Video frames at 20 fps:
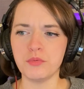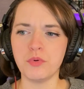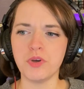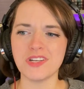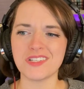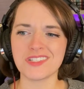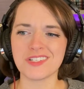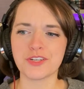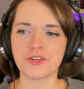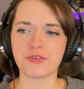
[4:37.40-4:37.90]

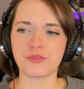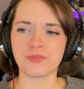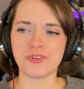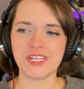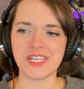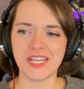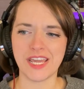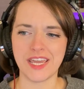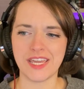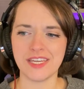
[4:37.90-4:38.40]
want to
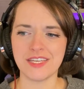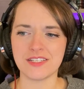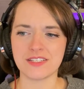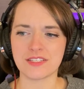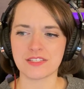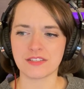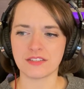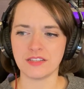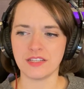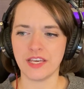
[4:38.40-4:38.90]

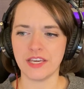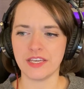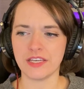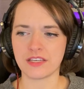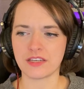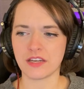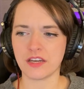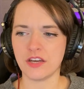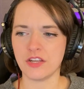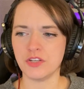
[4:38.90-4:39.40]
create
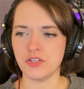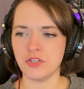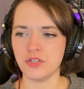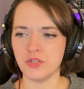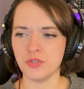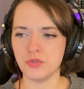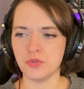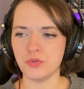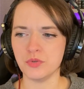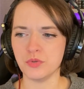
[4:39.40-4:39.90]
like a
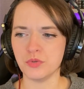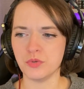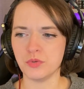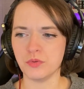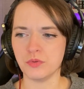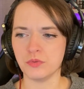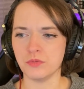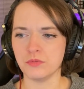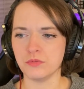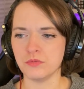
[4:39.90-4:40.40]

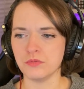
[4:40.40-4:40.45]
new